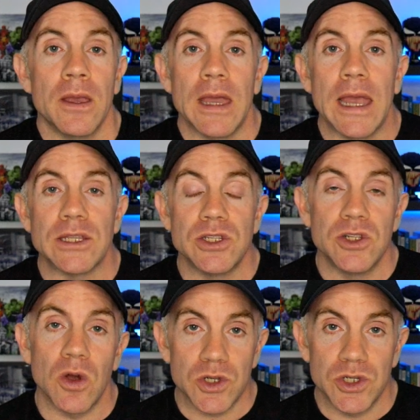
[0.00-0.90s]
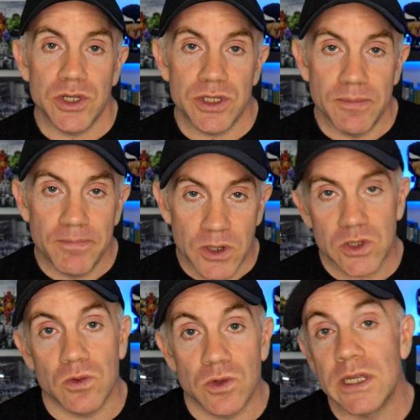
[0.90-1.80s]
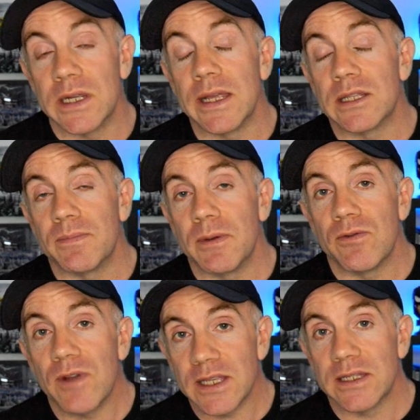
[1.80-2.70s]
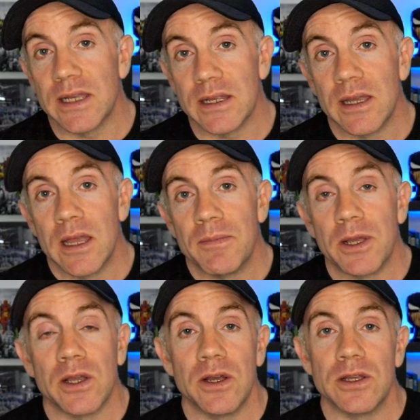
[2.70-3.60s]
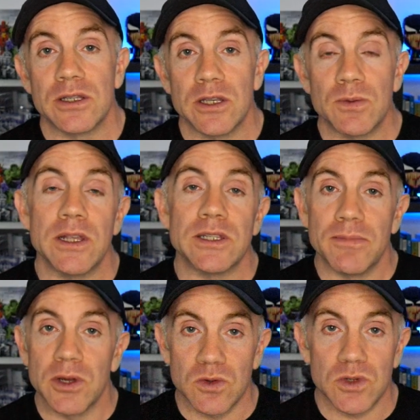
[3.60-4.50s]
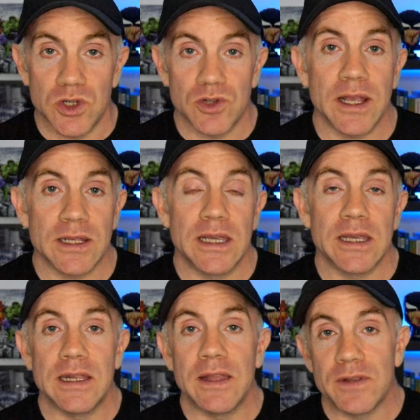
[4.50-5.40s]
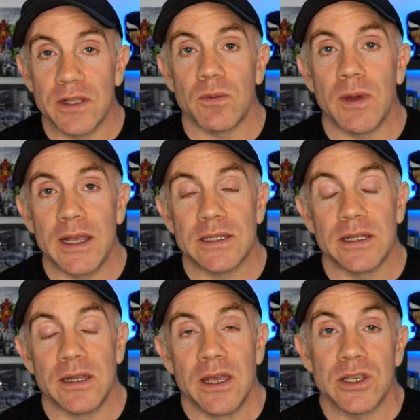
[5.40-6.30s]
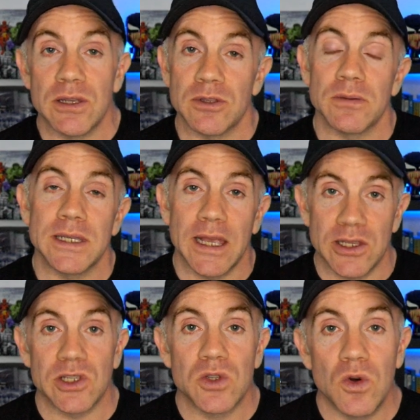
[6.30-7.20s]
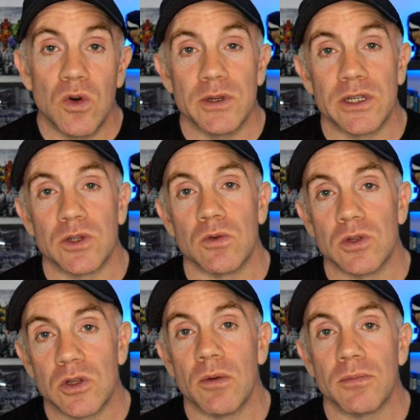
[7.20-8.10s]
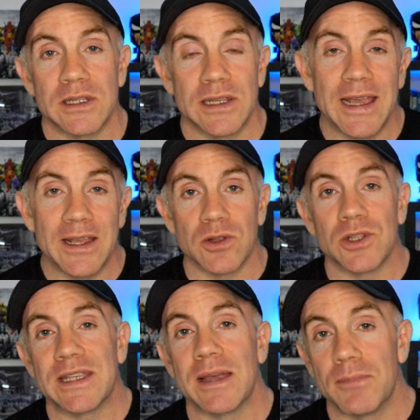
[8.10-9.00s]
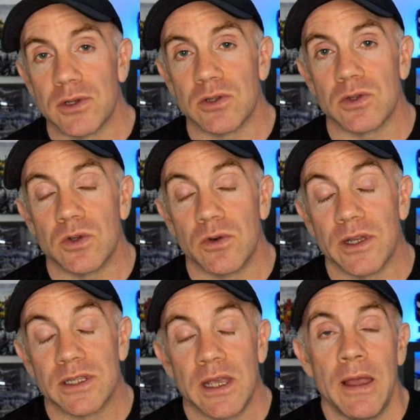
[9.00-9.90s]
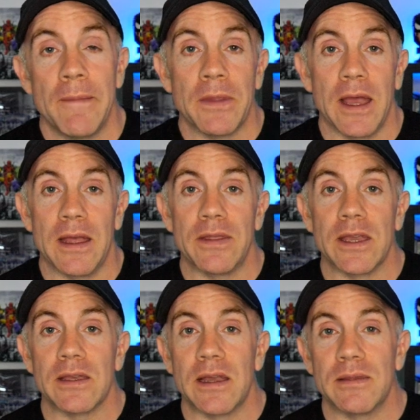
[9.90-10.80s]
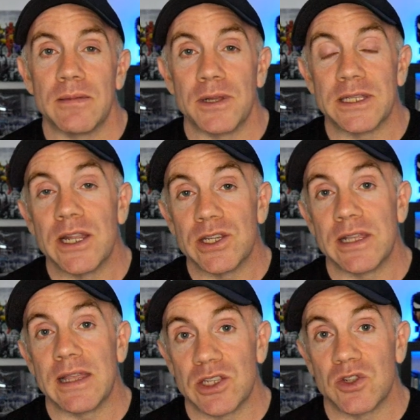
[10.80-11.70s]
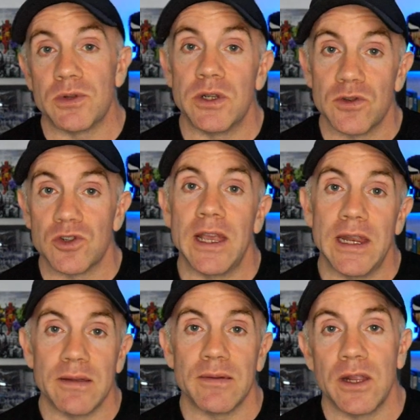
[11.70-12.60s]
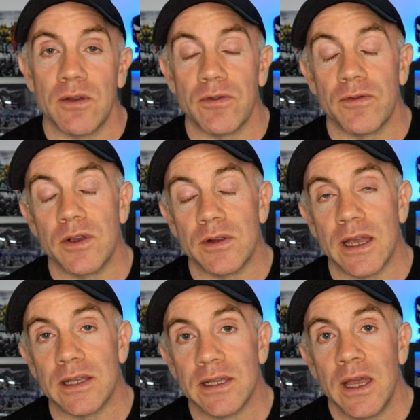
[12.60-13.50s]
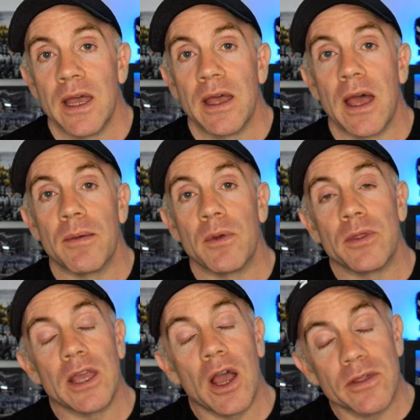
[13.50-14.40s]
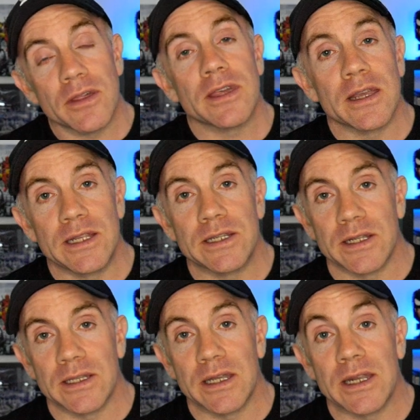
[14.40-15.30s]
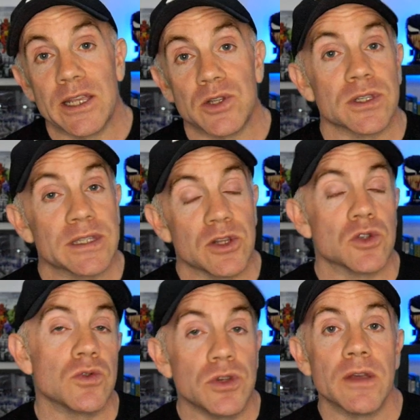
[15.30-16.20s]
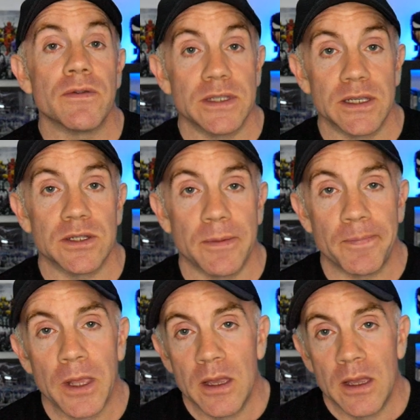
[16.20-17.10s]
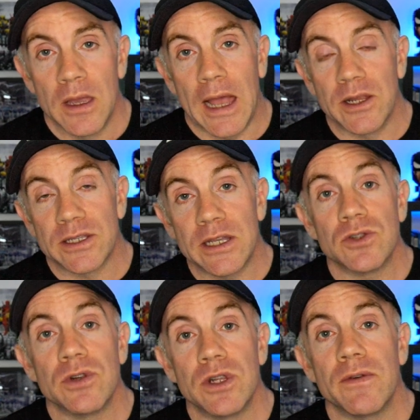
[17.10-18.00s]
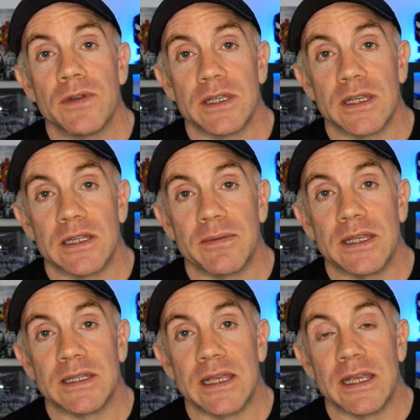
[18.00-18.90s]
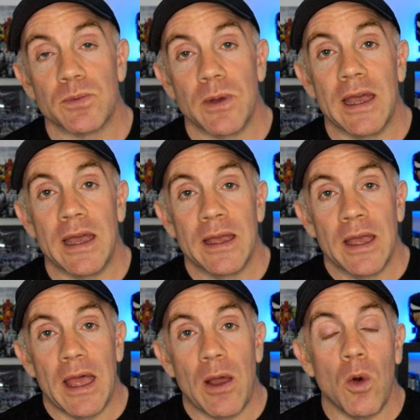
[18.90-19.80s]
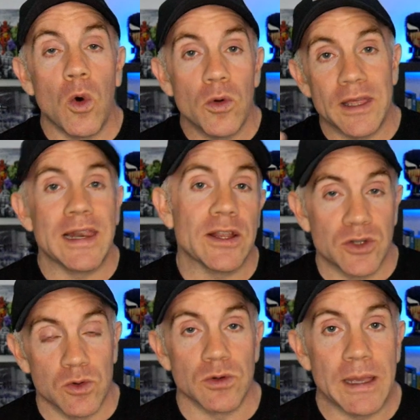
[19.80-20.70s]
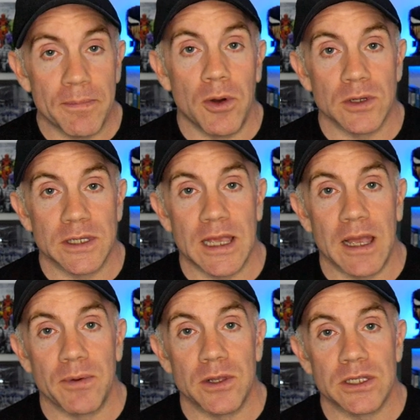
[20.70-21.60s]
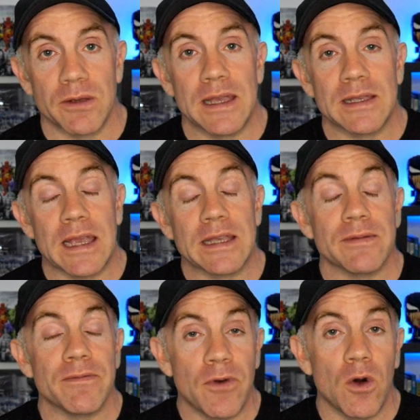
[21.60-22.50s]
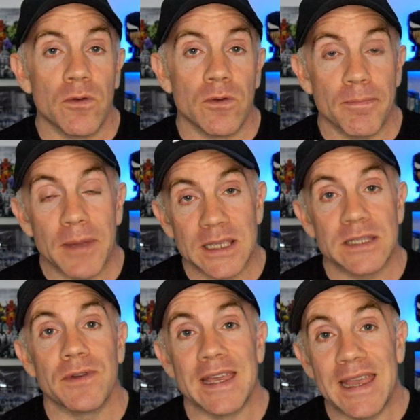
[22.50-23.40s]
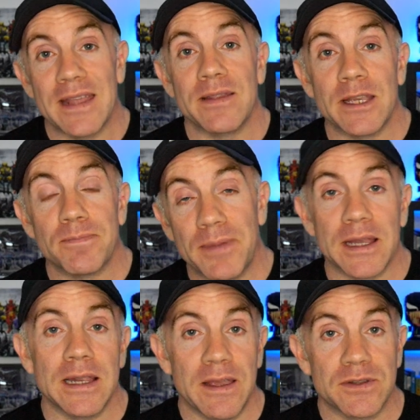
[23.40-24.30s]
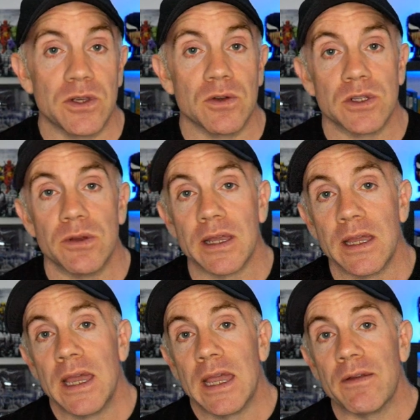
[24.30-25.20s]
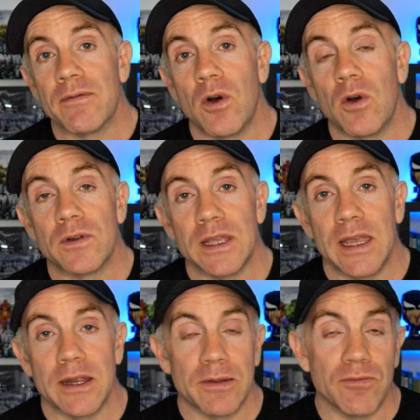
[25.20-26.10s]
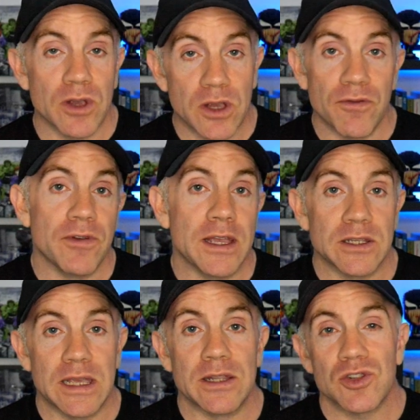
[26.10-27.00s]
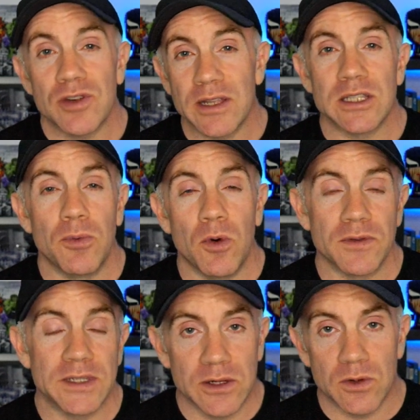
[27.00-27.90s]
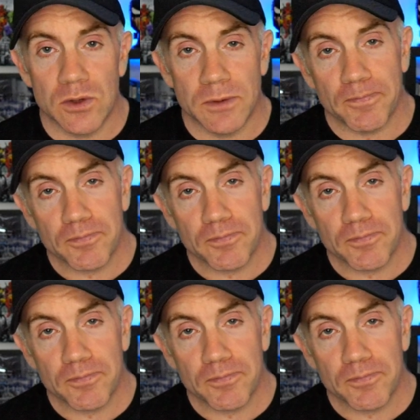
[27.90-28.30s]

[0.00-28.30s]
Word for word: It's not just the muscles that need to be rested, because as well as the muscles contracting and lifting the weight, and sometimes they get sore, which is called D O M S, delayed onset muscle soreness, and they and potentially that stops you from training, you know, for a few days. Um, the other thing you need to consider is your central nervous system. And your central nervous system is is where all the electrical impulses happen. So it is it's involved massively in these big lifts that you're doing, involved in recovery and in, in transport of signals.